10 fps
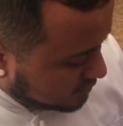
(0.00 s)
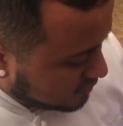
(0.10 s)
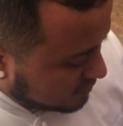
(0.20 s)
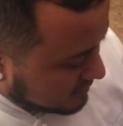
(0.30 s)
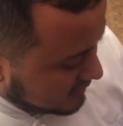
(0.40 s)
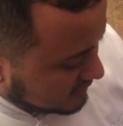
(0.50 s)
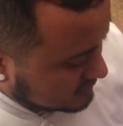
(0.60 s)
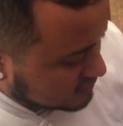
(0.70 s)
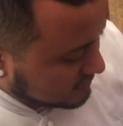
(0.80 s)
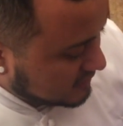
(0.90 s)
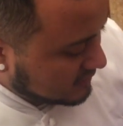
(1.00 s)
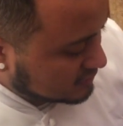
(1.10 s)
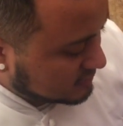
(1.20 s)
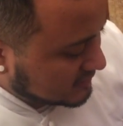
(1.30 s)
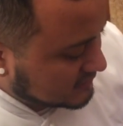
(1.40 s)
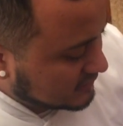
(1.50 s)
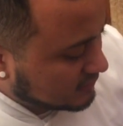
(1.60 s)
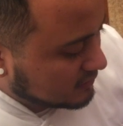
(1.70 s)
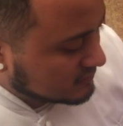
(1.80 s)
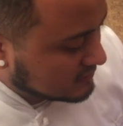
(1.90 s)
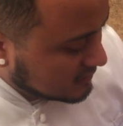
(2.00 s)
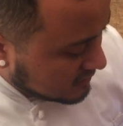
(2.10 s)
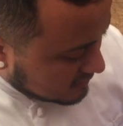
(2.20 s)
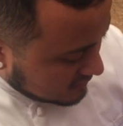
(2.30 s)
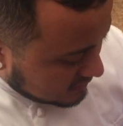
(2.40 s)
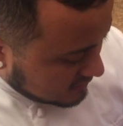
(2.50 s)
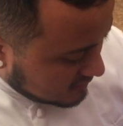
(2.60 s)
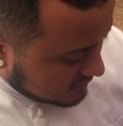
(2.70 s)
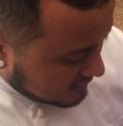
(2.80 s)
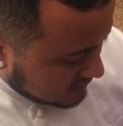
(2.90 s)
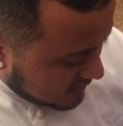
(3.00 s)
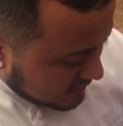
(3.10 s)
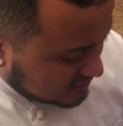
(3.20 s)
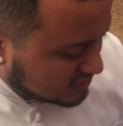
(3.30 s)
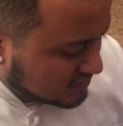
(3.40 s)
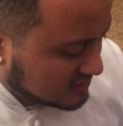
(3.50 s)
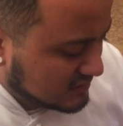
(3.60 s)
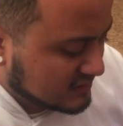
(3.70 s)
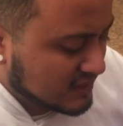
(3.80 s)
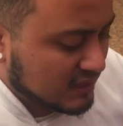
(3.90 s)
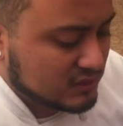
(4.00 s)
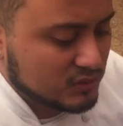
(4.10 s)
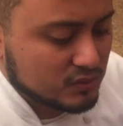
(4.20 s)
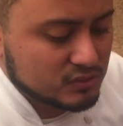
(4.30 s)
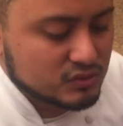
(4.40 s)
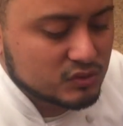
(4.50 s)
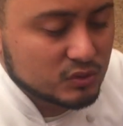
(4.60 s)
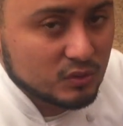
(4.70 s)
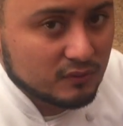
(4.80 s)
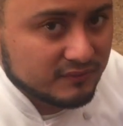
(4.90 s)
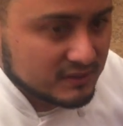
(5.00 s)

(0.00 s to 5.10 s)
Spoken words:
all my tomatillos, and I just decided to use 2 of the